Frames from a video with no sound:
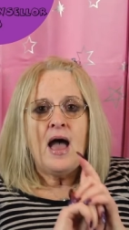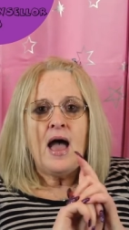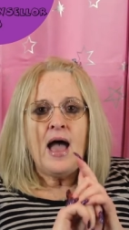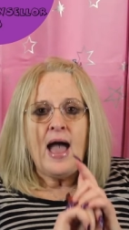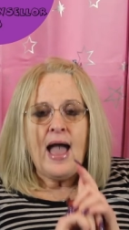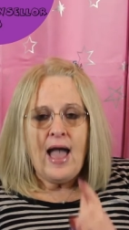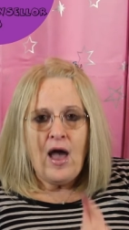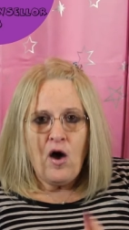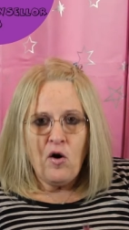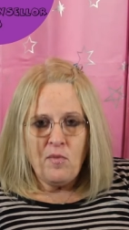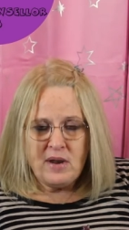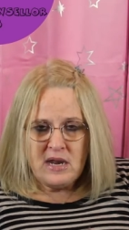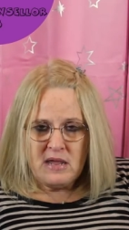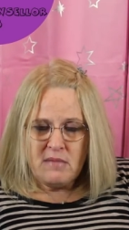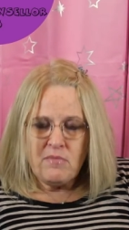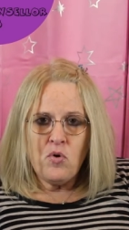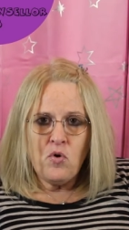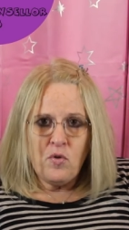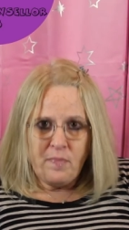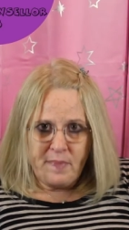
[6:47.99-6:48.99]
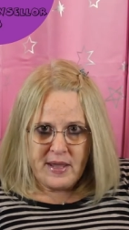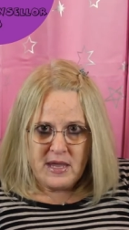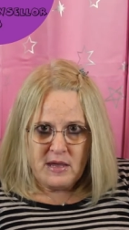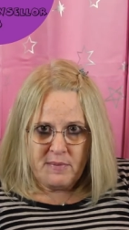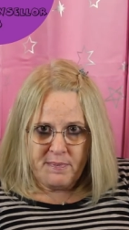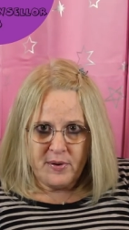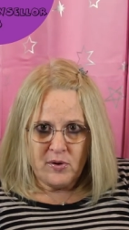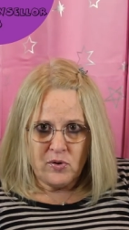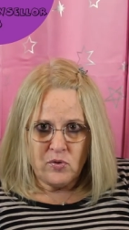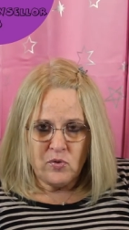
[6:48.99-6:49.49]
how many more
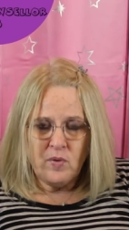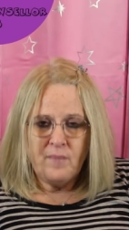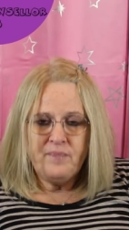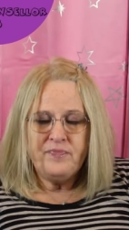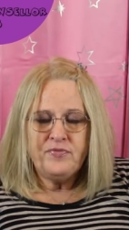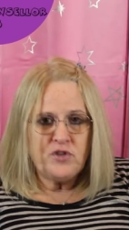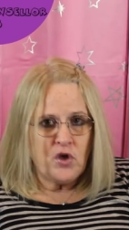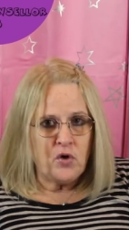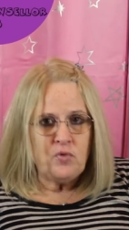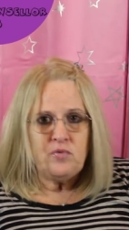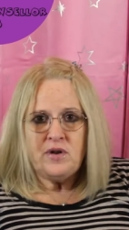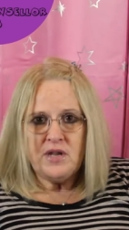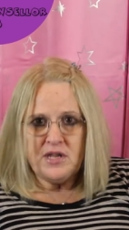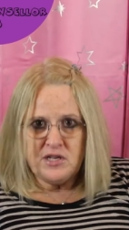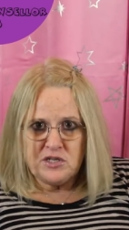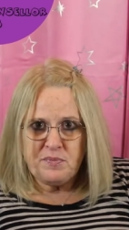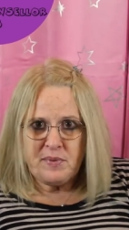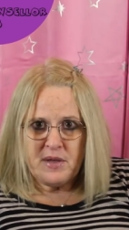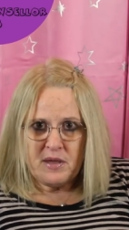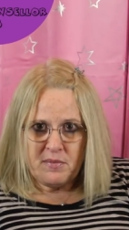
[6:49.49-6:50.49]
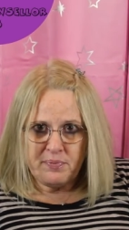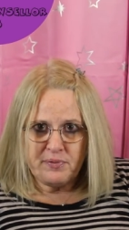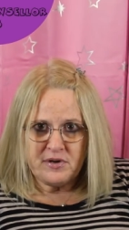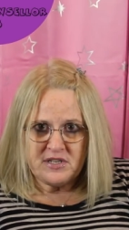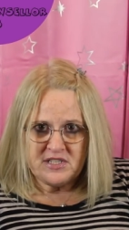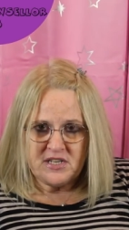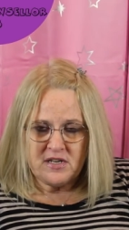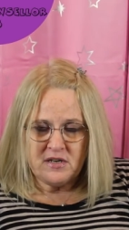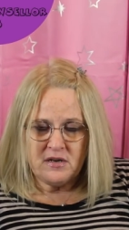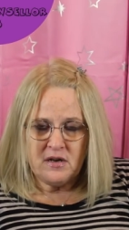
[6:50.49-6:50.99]
people don't need to be in
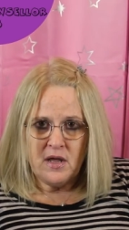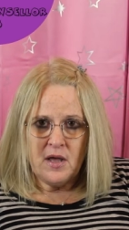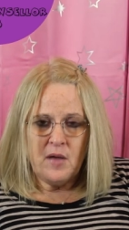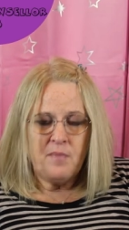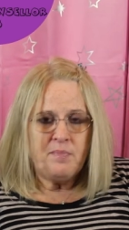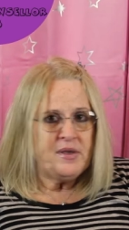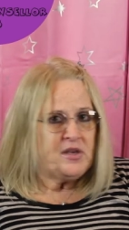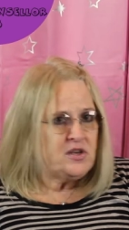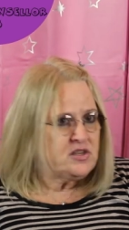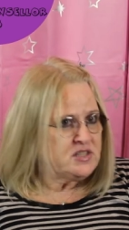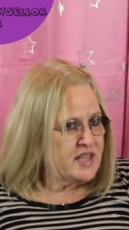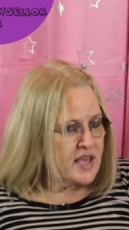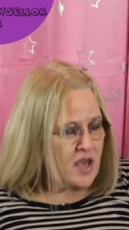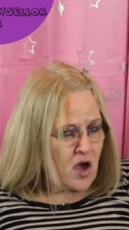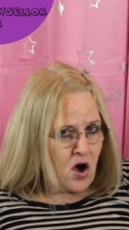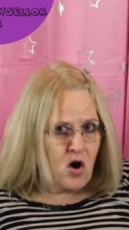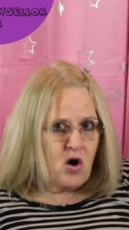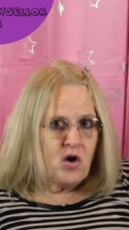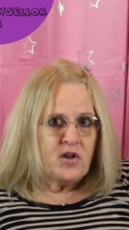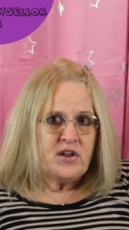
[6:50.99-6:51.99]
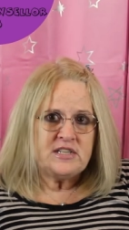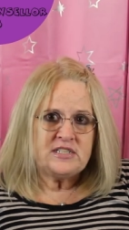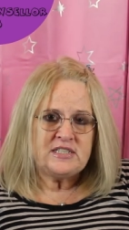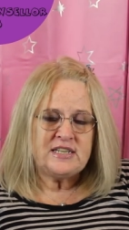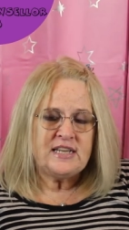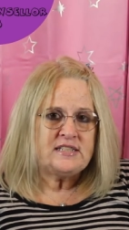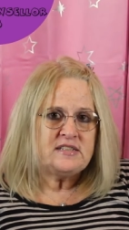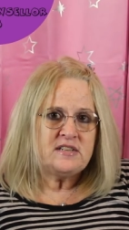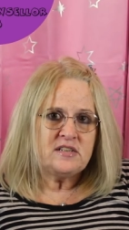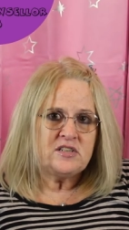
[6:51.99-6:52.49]
prison because they aren't
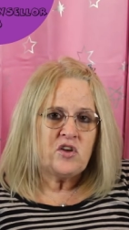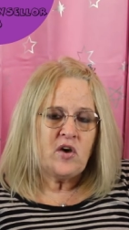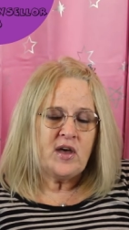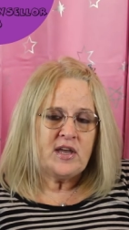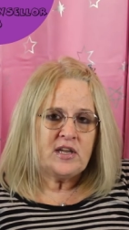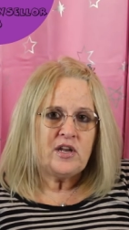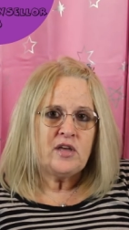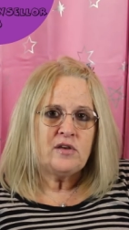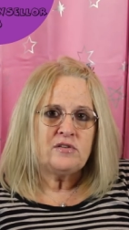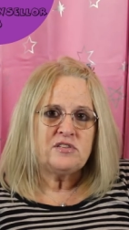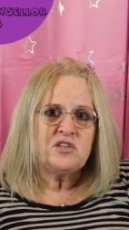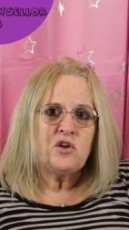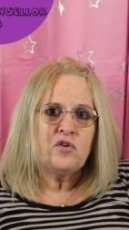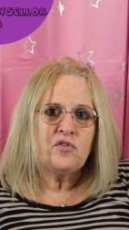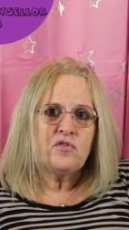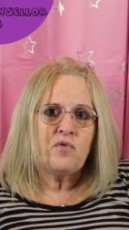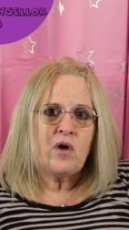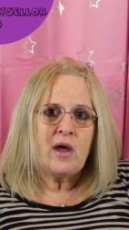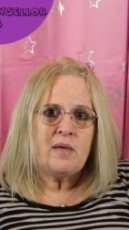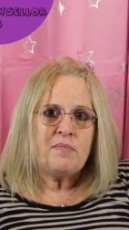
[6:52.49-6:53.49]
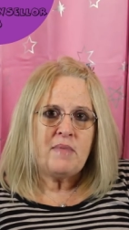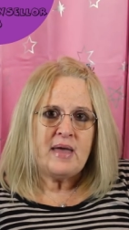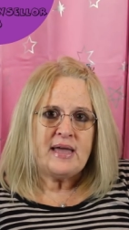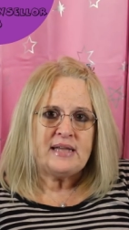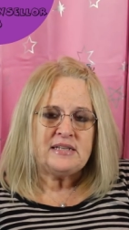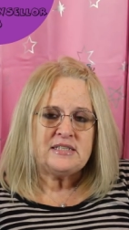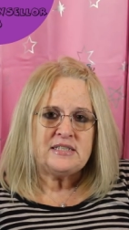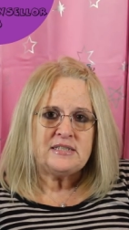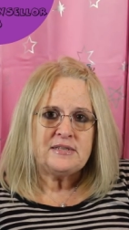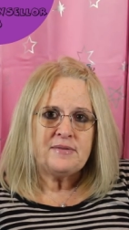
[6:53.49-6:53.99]
assessed and diagnosed and on the right
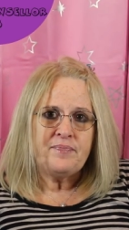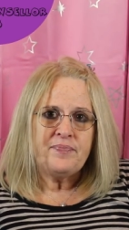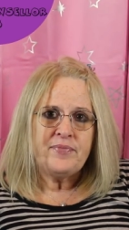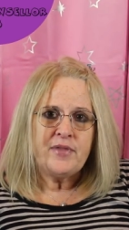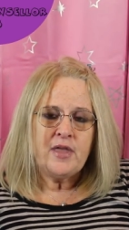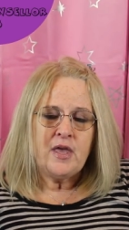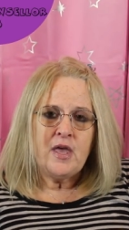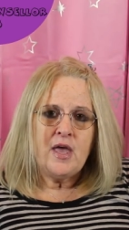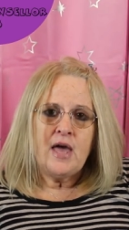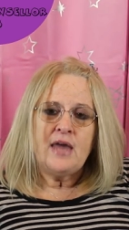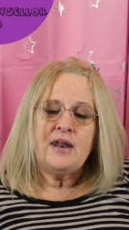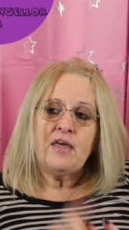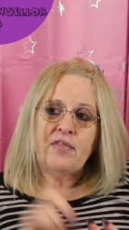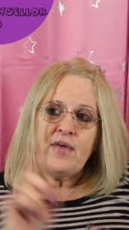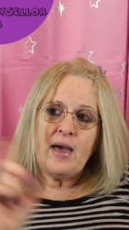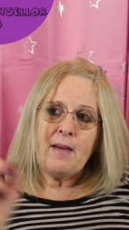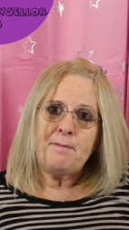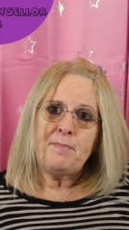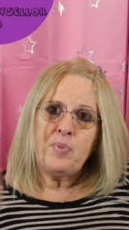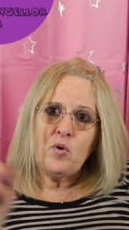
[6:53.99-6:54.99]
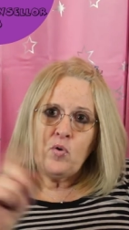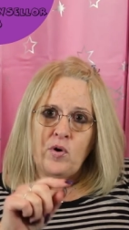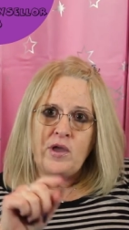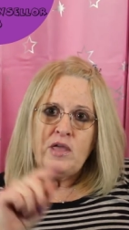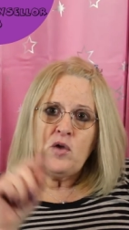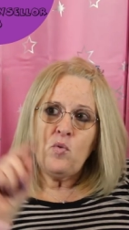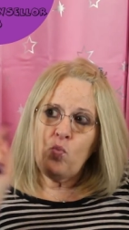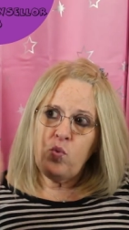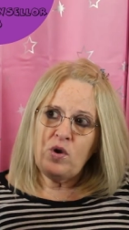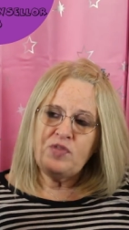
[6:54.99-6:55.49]
meds? Now, that
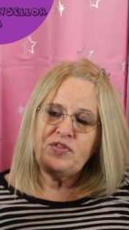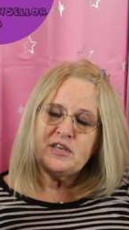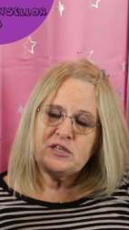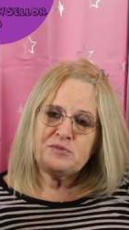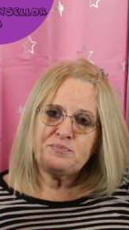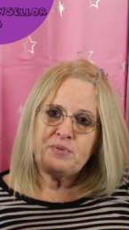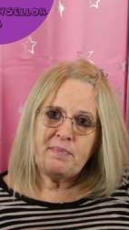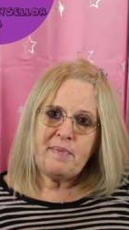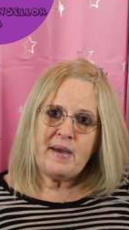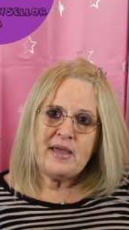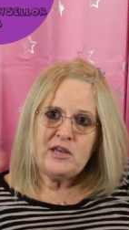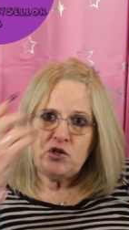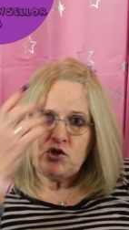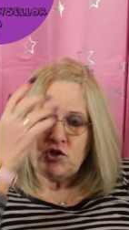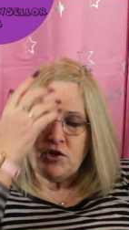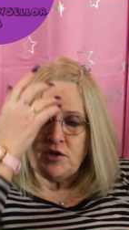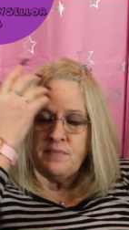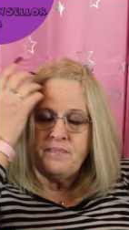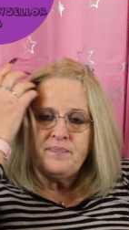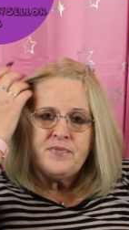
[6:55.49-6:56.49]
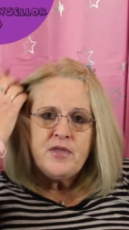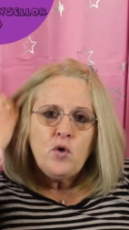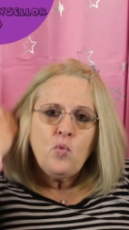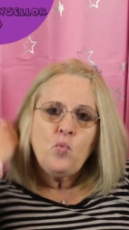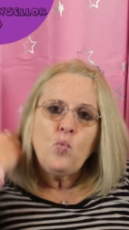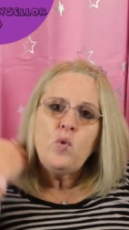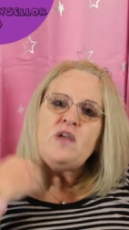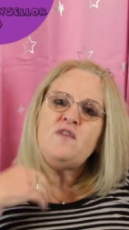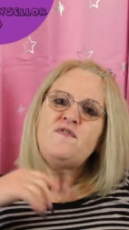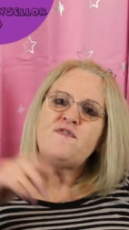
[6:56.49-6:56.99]
boy, with his probation,
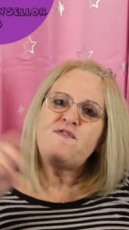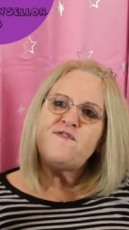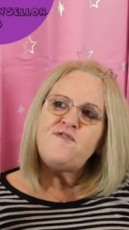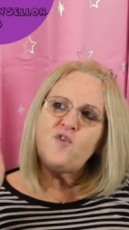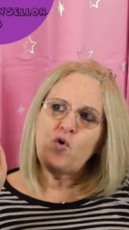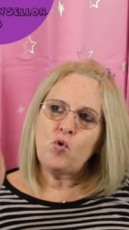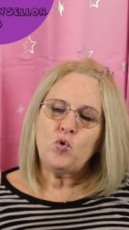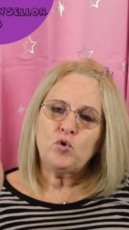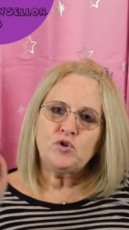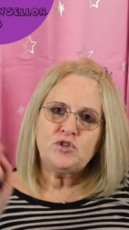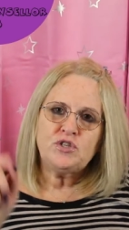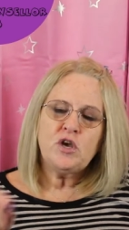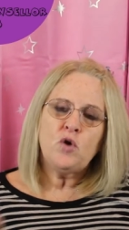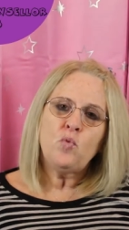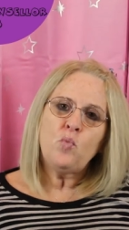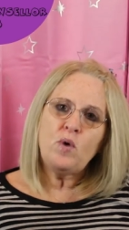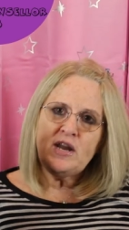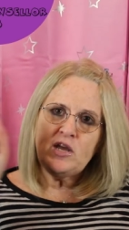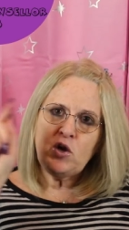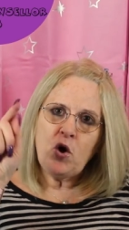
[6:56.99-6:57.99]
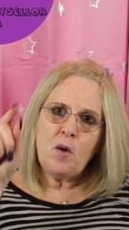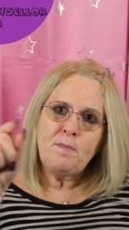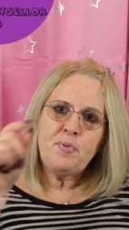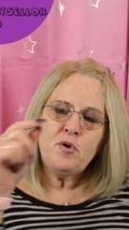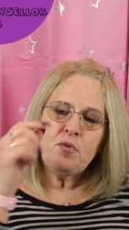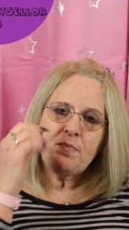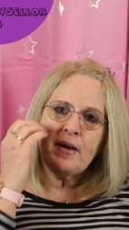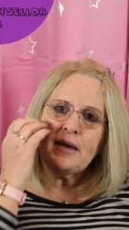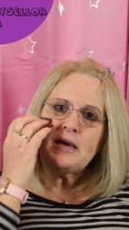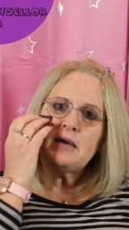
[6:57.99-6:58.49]
we fought when he got
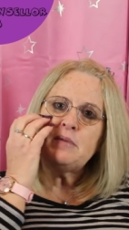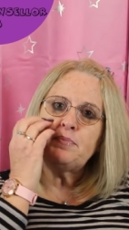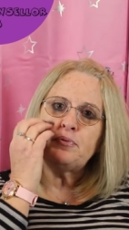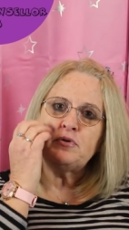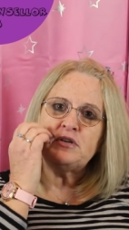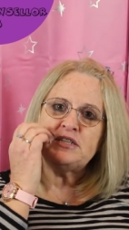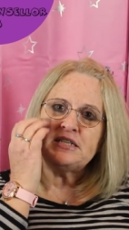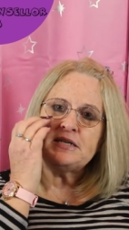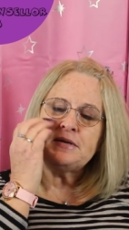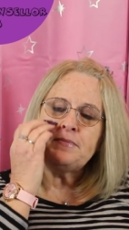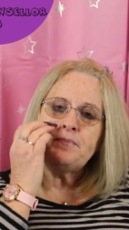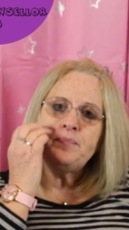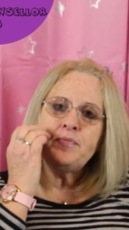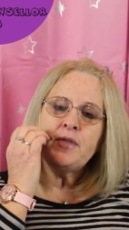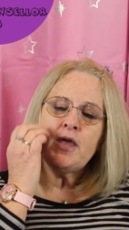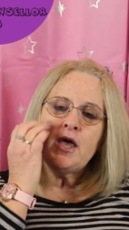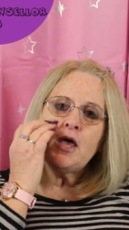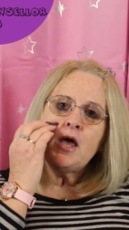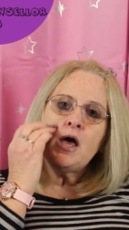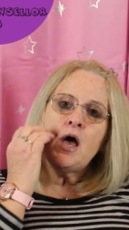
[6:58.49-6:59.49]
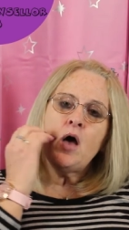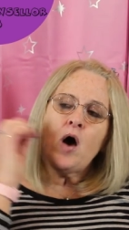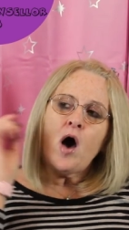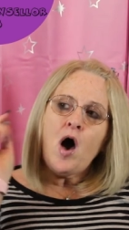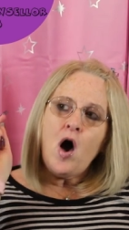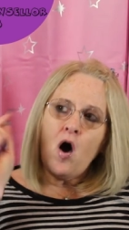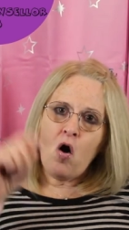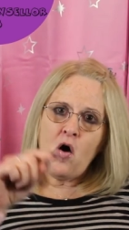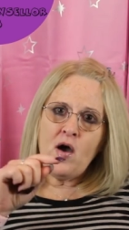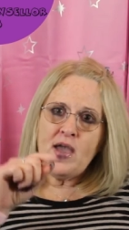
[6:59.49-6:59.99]
put back in prison.
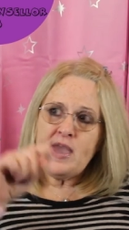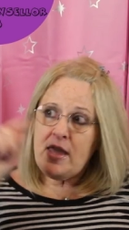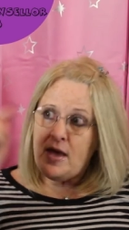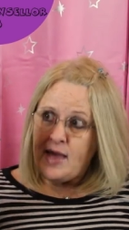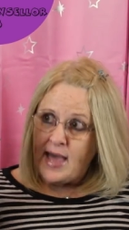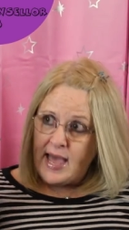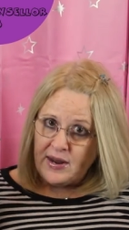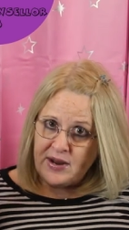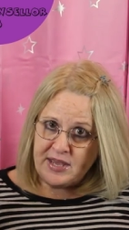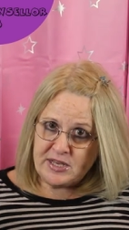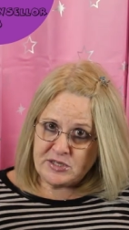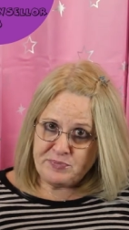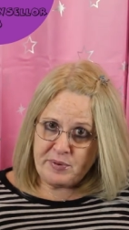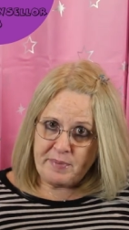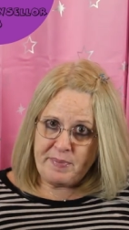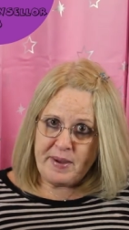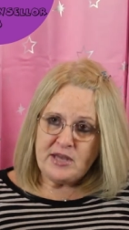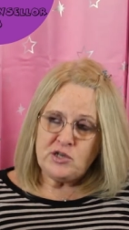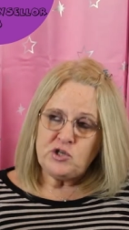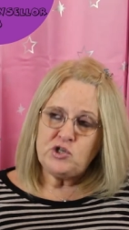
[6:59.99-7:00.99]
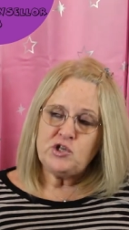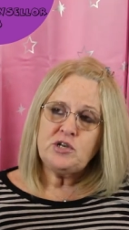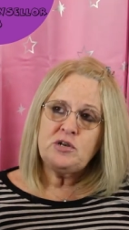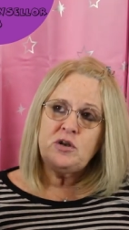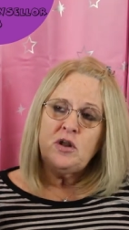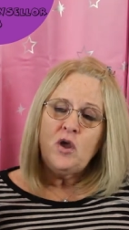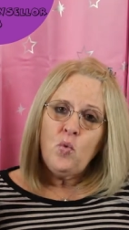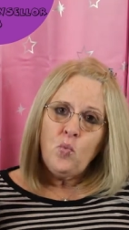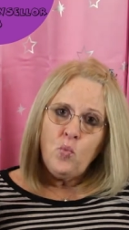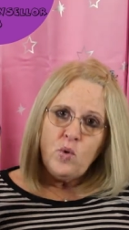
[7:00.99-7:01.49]
I and his
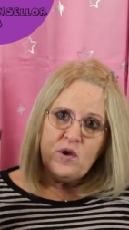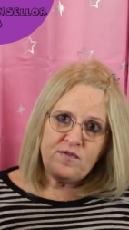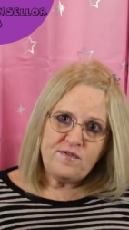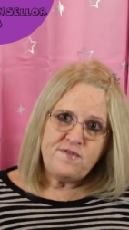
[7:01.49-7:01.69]
probation, we